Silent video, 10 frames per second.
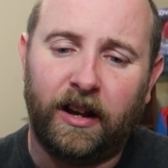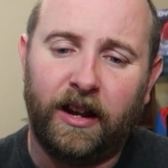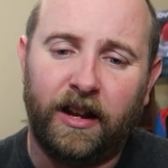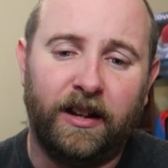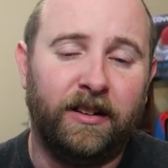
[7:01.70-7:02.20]

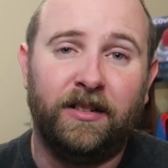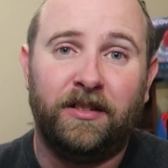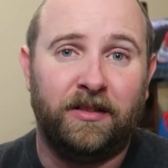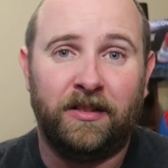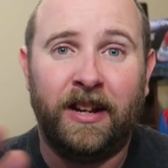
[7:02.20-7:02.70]
And
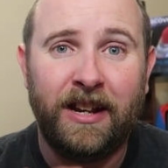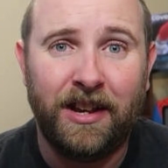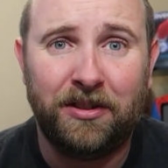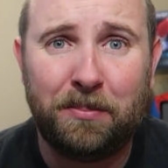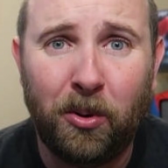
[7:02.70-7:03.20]
he
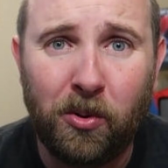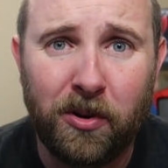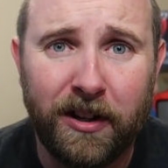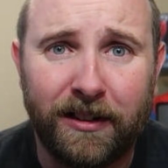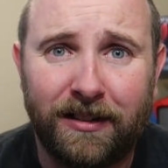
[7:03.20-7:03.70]
has a
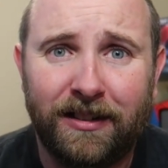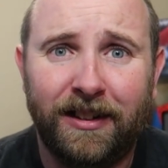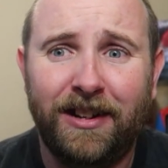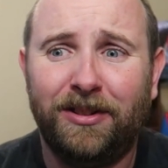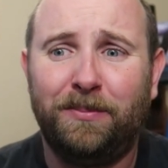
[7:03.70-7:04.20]
point.
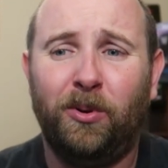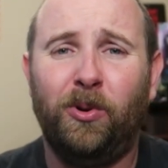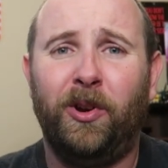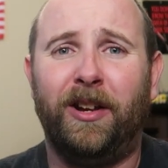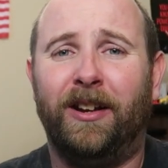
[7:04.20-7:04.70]
He has a
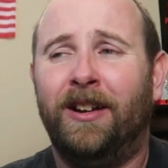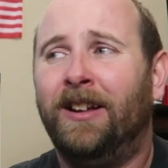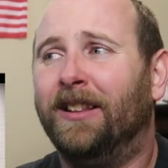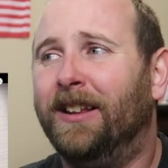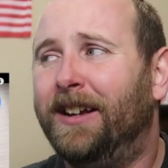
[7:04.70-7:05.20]
point.
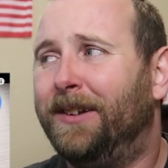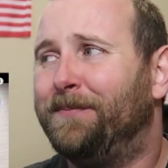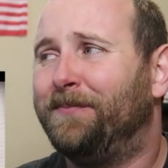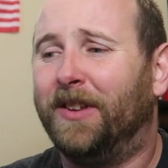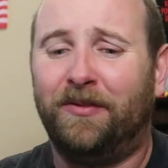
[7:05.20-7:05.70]
Like,
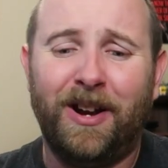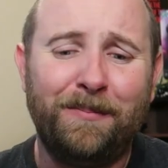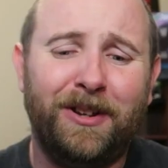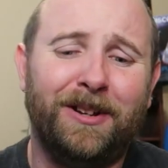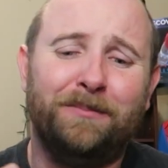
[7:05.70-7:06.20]
if
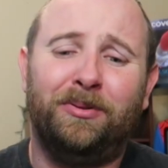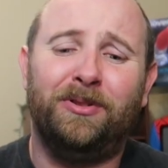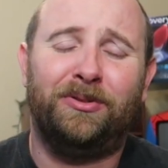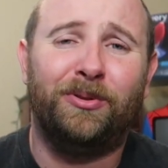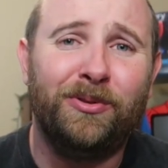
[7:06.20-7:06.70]
I'm getting
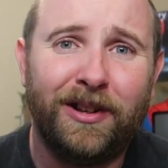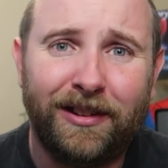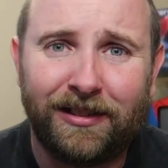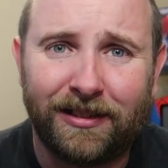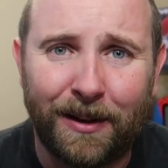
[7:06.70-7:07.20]
put through
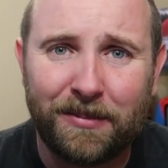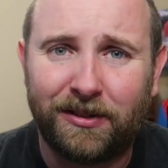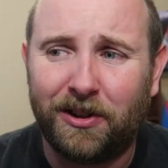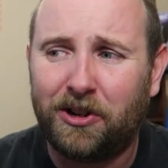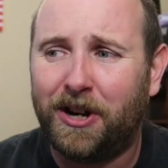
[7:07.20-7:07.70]
this, I'm
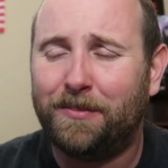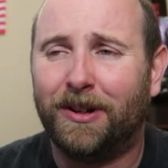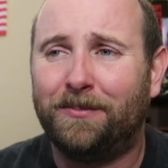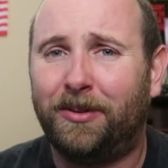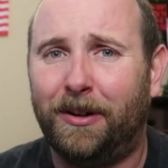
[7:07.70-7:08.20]
sorry, but
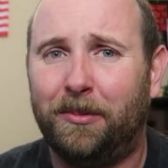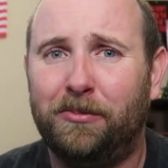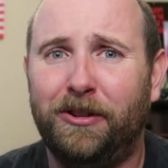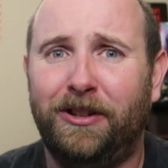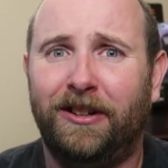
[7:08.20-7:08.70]
I'm
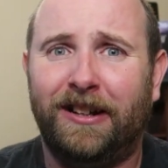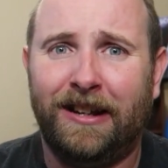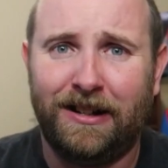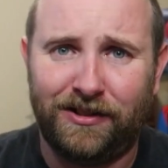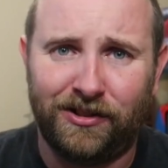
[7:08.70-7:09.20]
probably going to
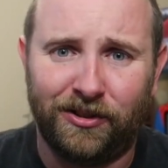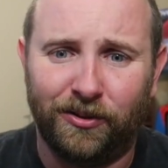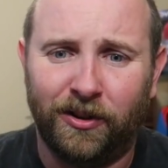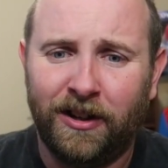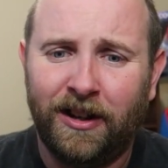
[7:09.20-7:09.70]
hate
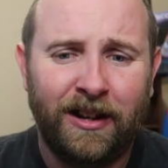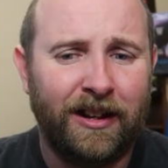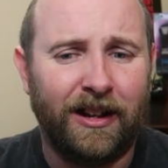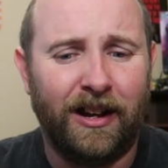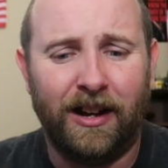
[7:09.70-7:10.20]
you.
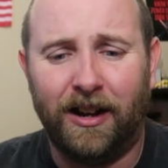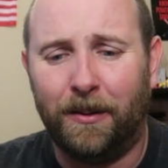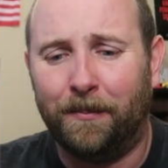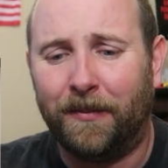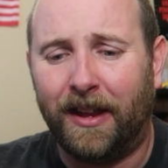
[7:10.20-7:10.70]

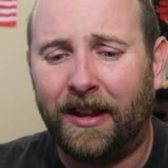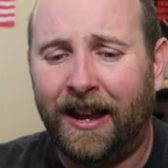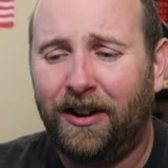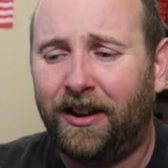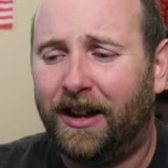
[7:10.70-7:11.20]

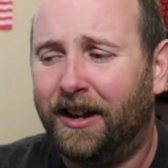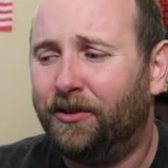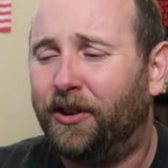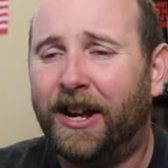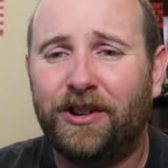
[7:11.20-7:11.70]
I
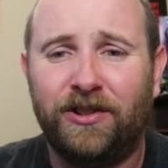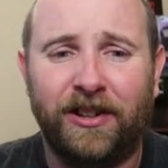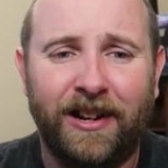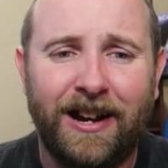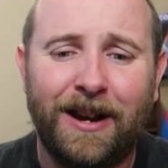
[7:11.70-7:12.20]
don't know how you
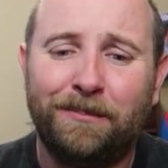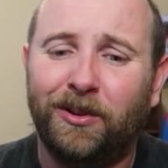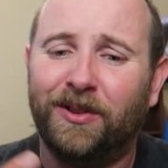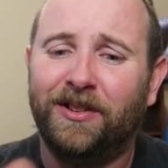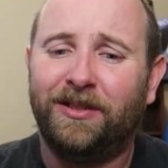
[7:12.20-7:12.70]
could not,
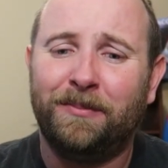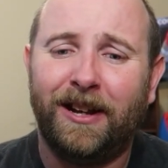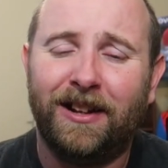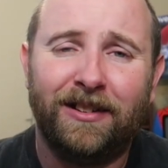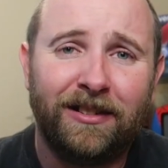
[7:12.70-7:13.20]
but this
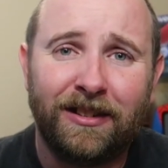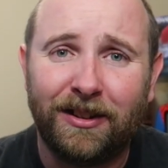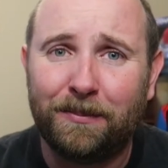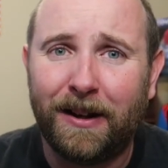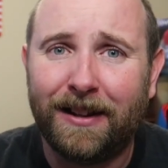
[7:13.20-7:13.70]
man's
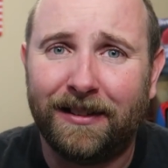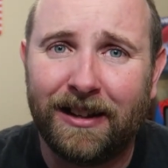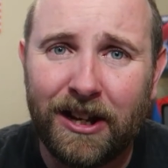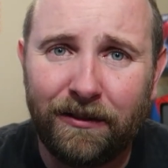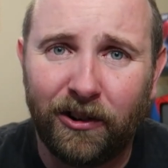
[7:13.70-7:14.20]
a
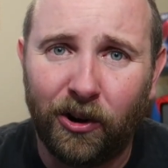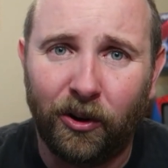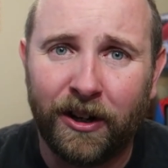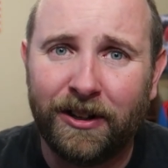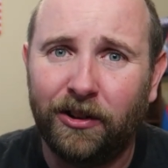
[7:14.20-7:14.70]

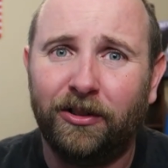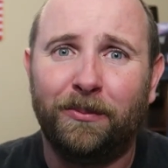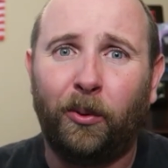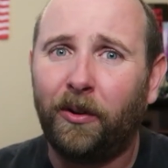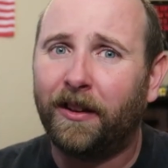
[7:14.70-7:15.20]
hero. He knows
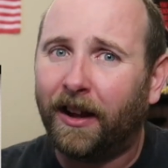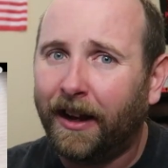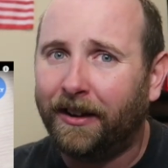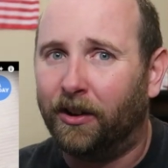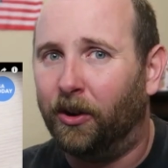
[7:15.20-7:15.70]
more than
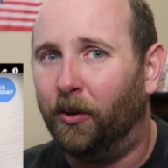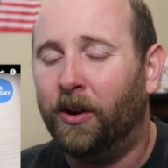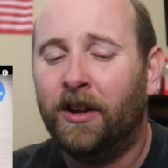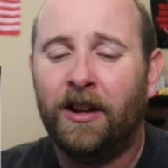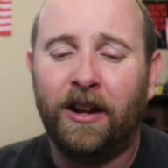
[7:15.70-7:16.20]
I know.